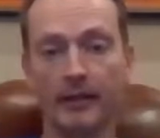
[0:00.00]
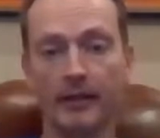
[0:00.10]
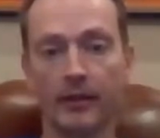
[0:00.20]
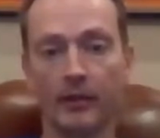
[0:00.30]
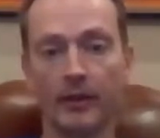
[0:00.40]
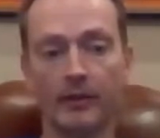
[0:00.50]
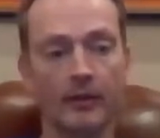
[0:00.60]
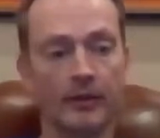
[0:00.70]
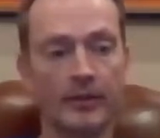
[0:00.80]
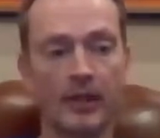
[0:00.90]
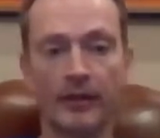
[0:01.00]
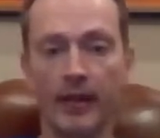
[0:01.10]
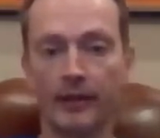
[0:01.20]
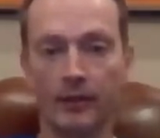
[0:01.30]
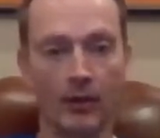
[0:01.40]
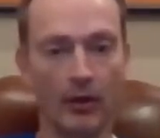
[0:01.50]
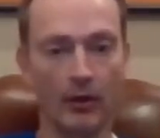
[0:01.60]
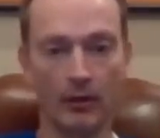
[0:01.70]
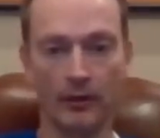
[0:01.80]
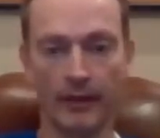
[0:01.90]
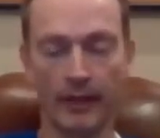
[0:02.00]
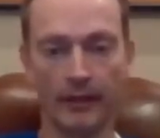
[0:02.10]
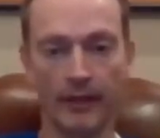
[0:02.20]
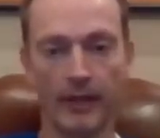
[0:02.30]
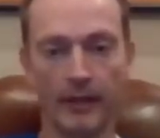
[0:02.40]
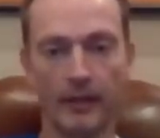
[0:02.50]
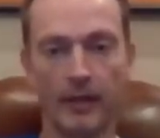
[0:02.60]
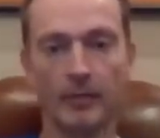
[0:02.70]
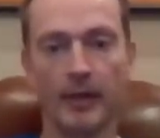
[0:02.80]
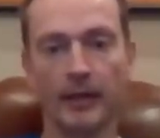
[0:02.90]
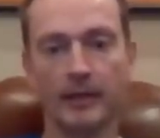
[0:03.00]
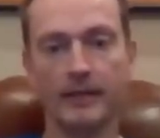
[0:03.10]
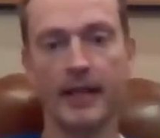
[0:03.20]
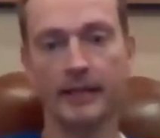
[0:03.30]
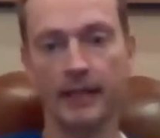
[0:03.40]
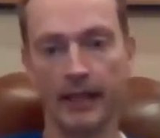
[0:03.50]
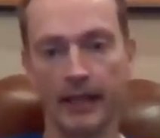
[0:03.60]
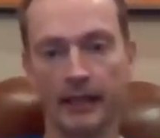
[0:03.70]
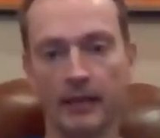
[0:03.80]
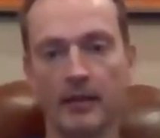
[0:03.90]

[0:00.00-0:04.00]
You know, we there's stuff out there all over the internet about tech neck,